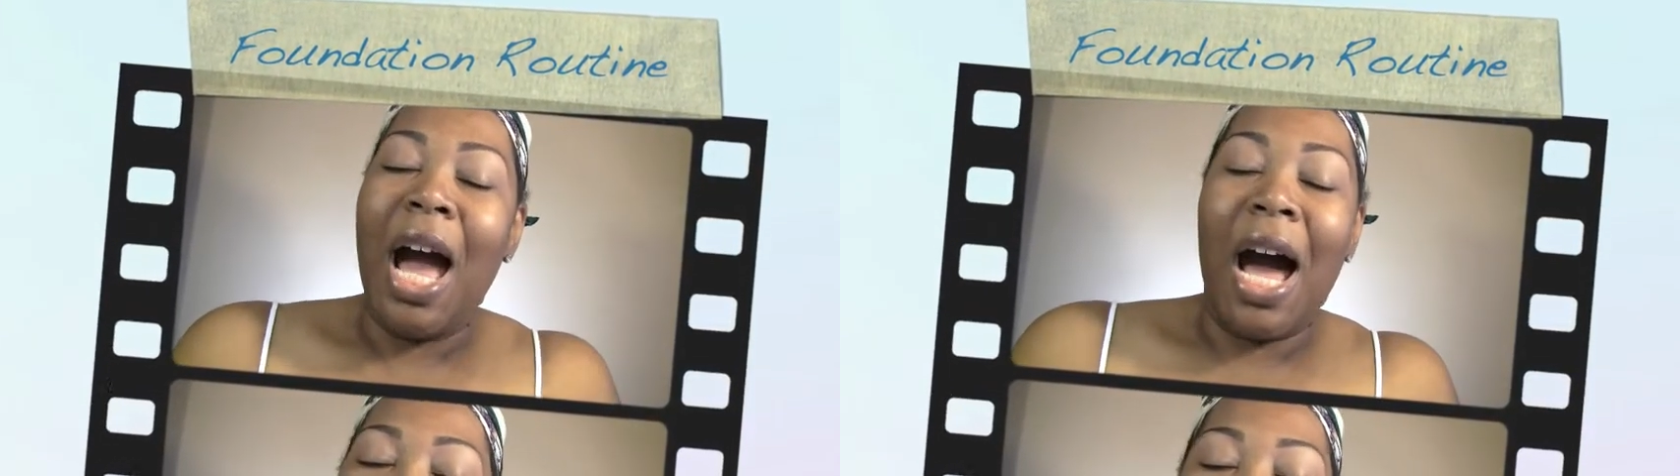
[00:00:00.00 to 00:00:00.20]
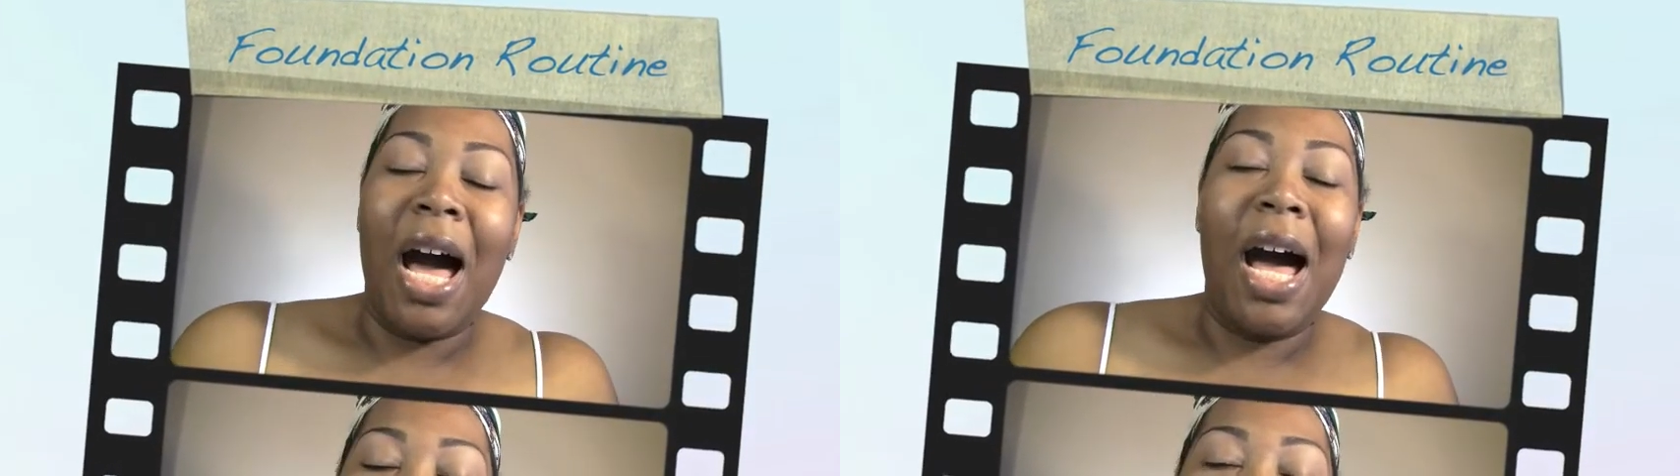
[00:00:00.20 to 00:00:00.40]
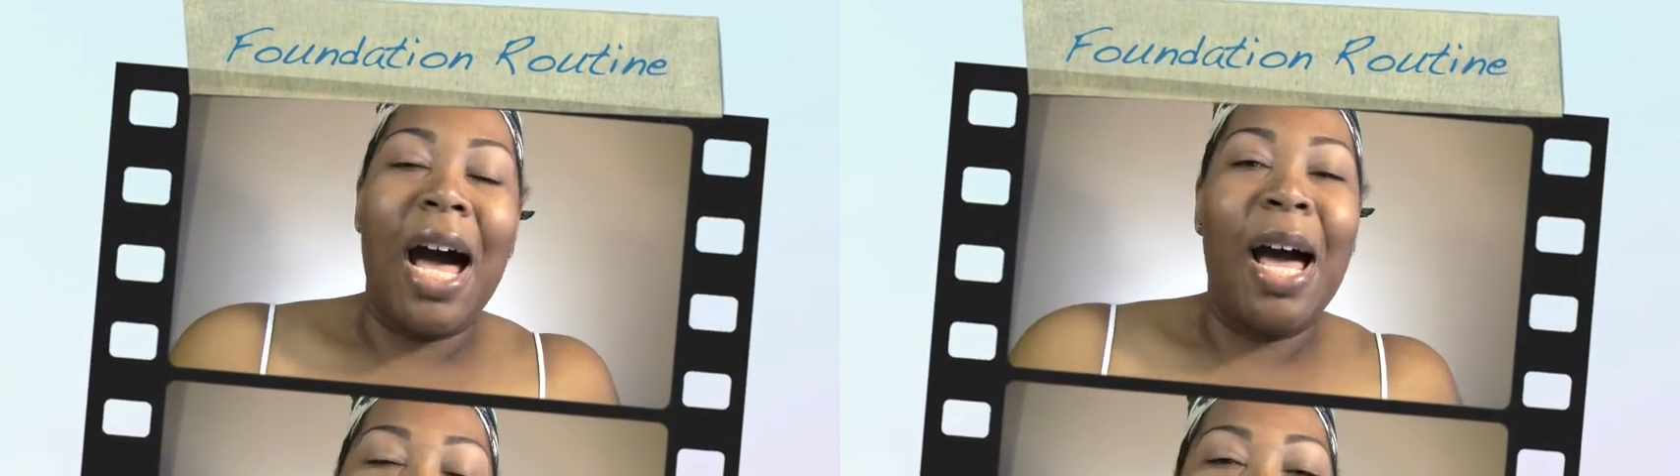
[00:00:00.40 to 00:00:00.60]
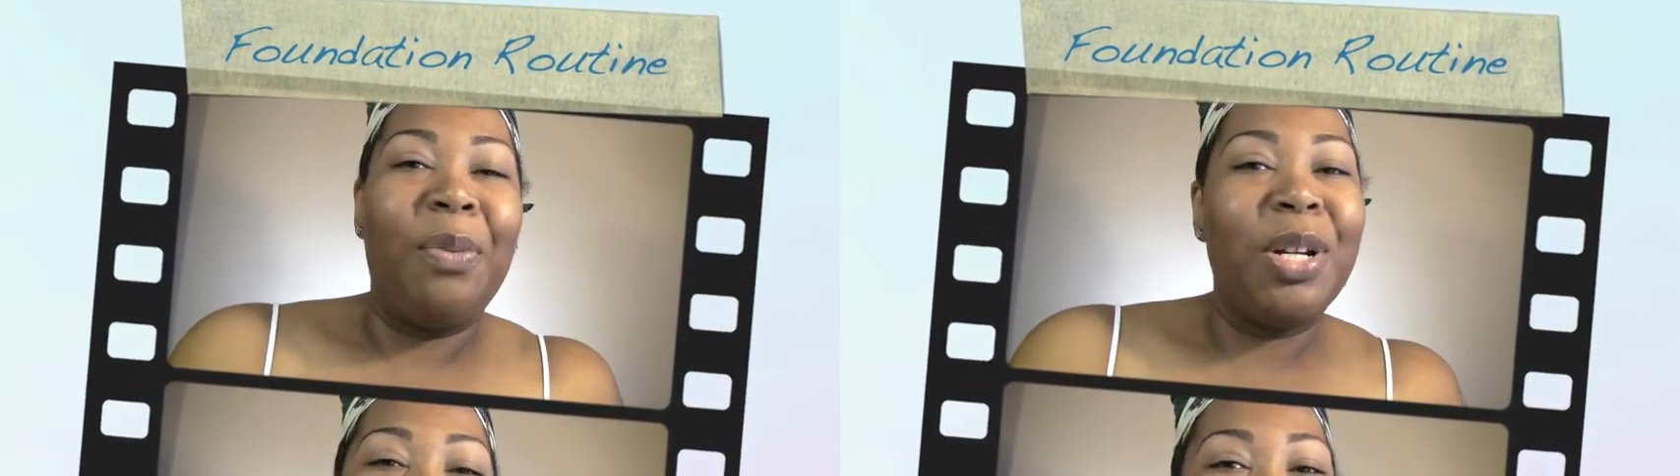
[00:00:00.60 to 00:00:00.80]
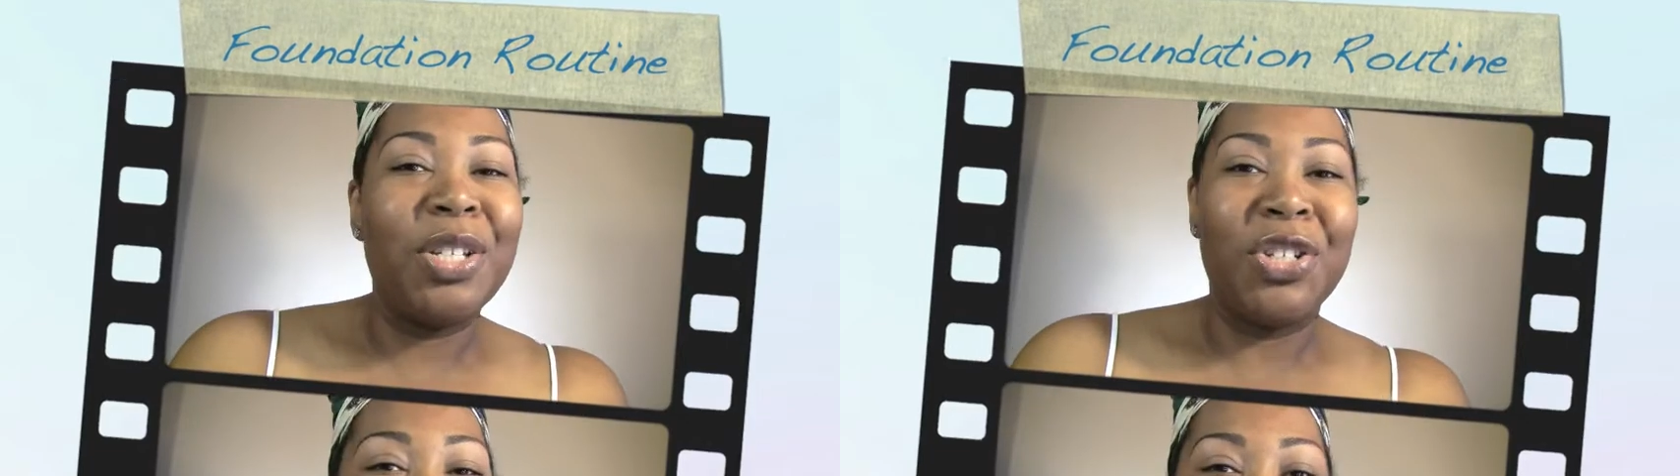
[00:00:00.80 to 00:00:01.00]
I
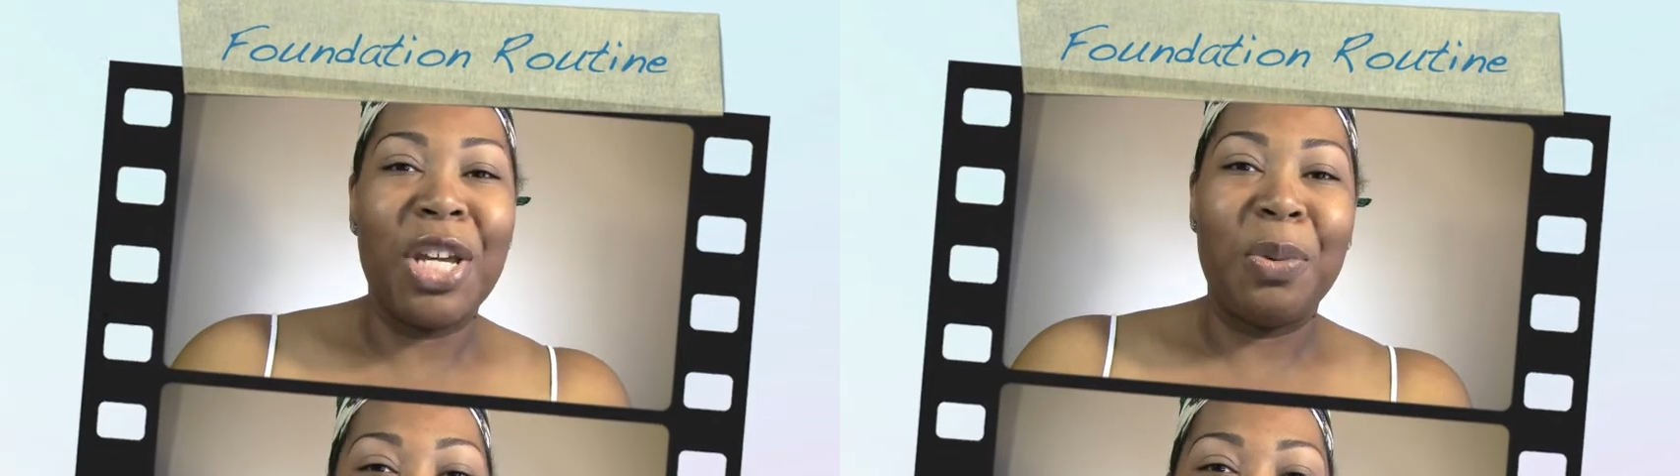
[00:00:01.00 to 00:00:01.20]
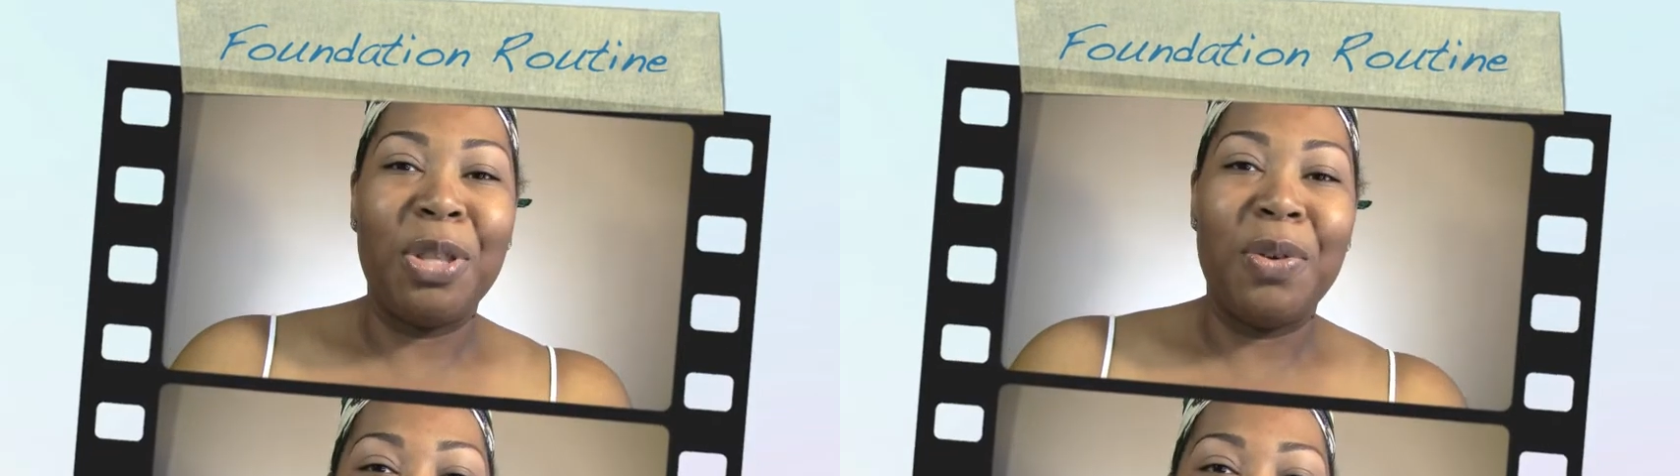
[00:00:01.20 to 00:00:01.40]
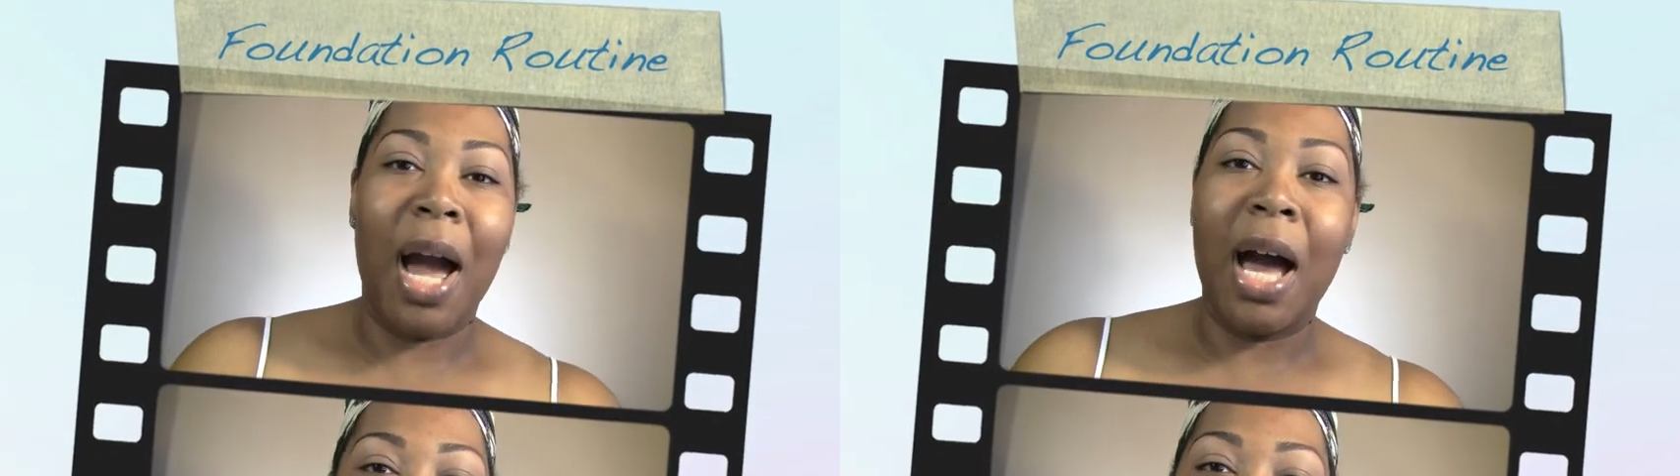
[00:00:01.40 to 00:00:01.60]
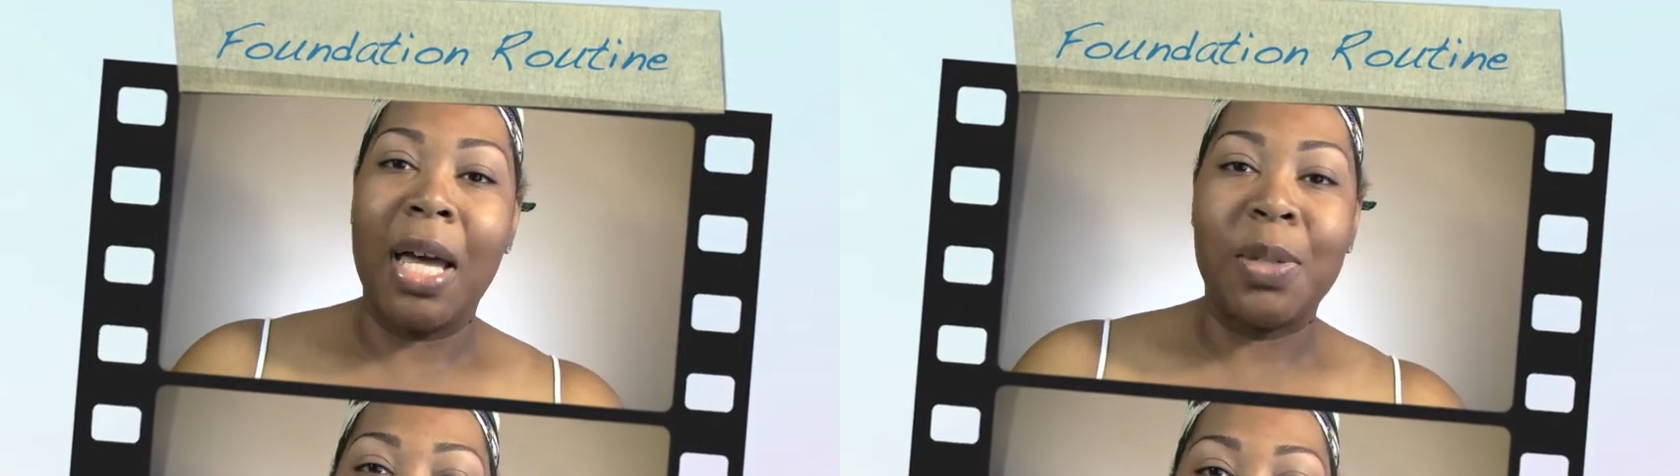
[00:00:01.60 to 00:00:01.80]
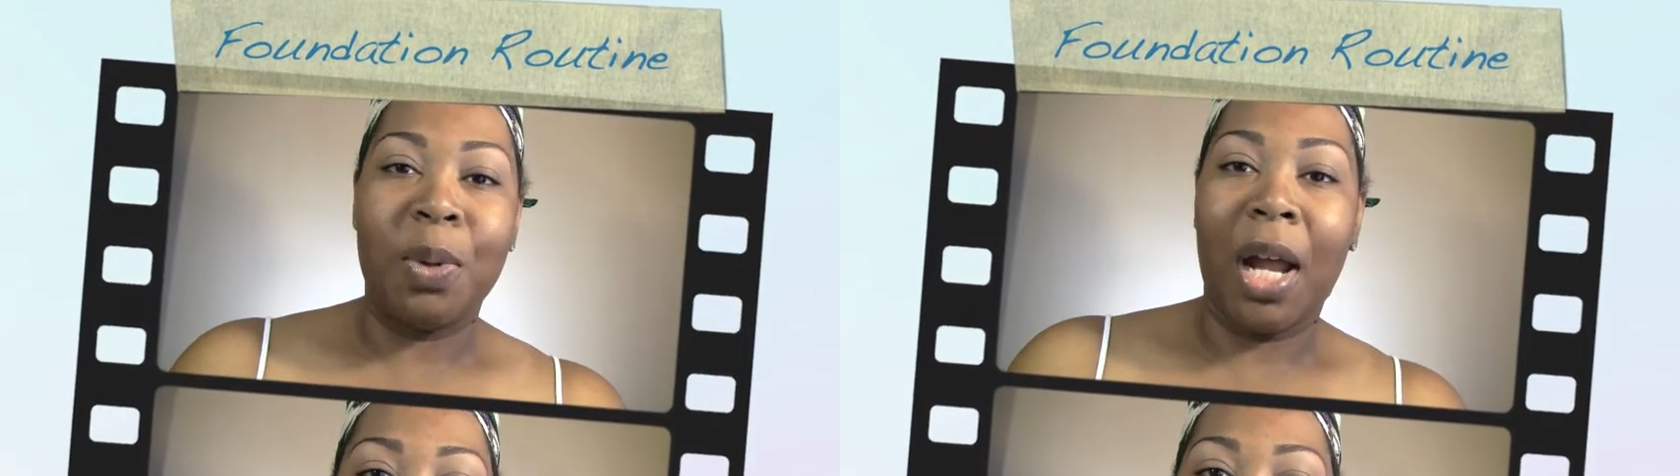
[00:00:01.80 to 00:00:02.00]
wanted to share with you
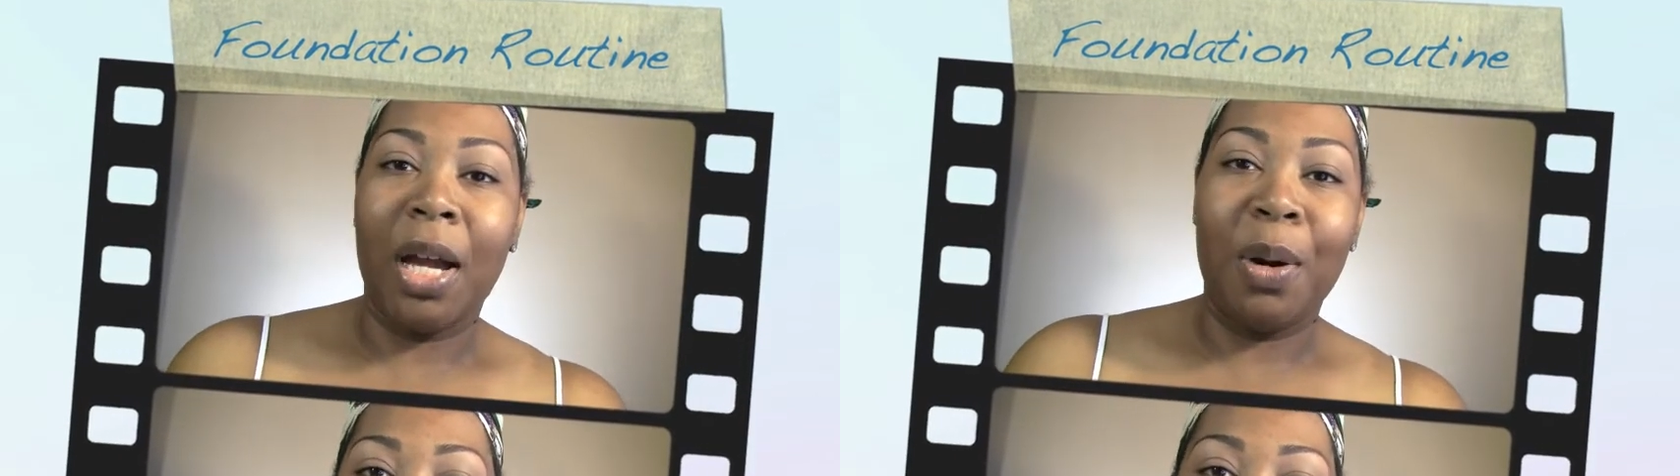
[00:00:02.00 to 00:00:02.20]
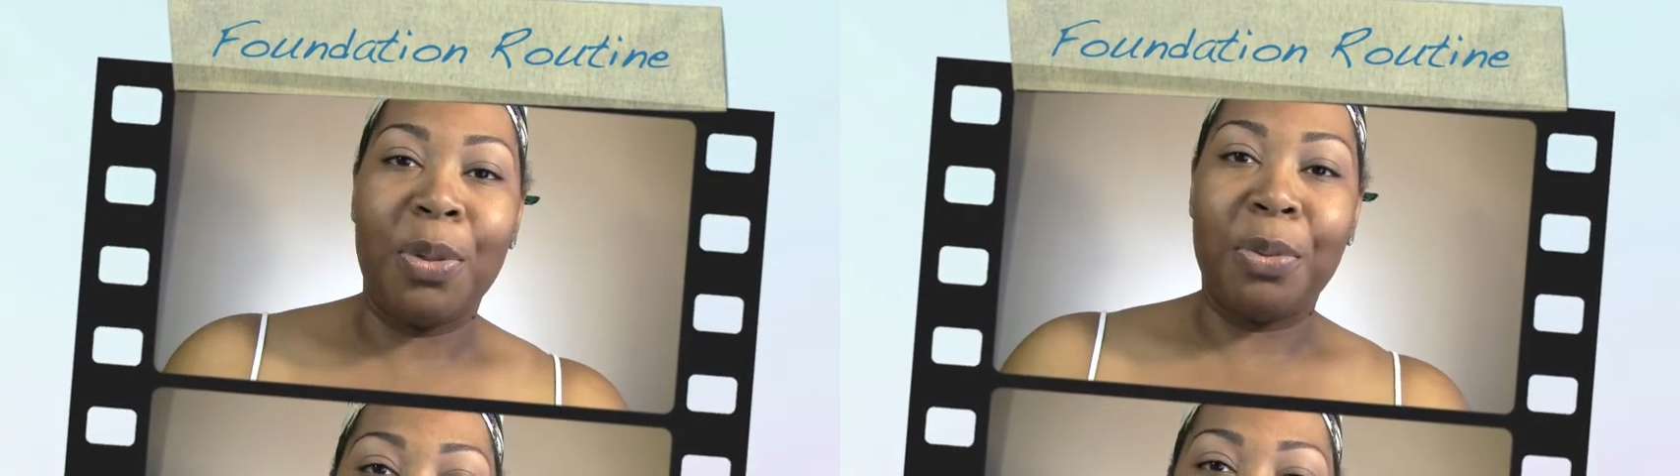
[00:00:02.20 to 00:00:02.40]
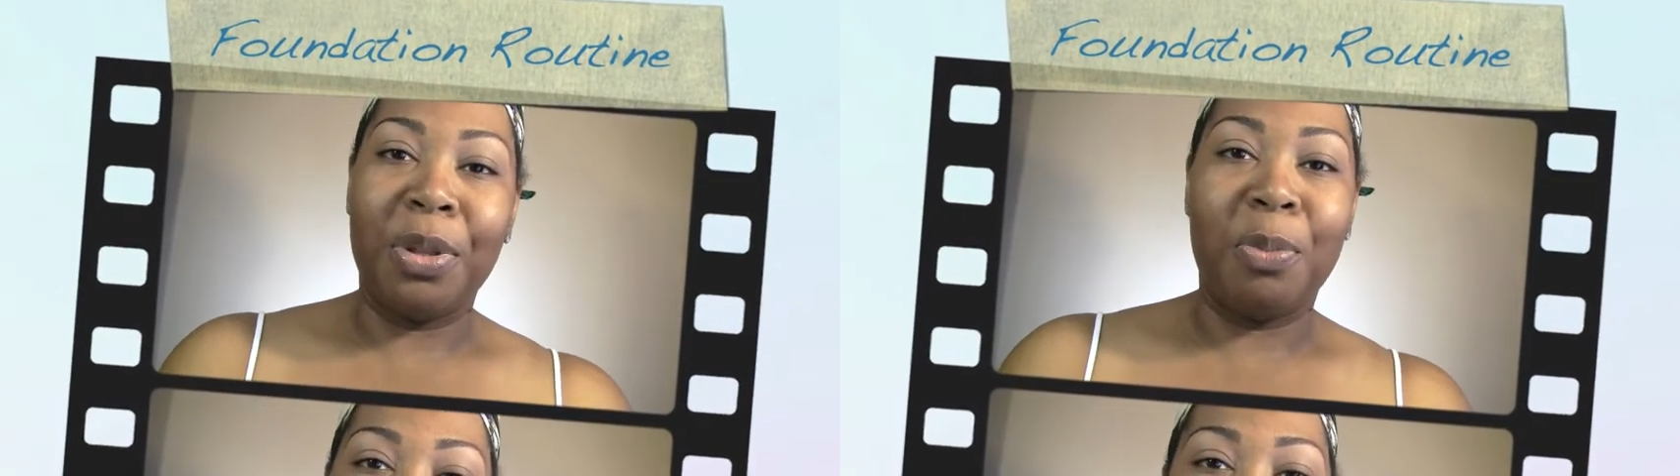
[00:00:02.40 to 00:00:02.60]
guys what I go through in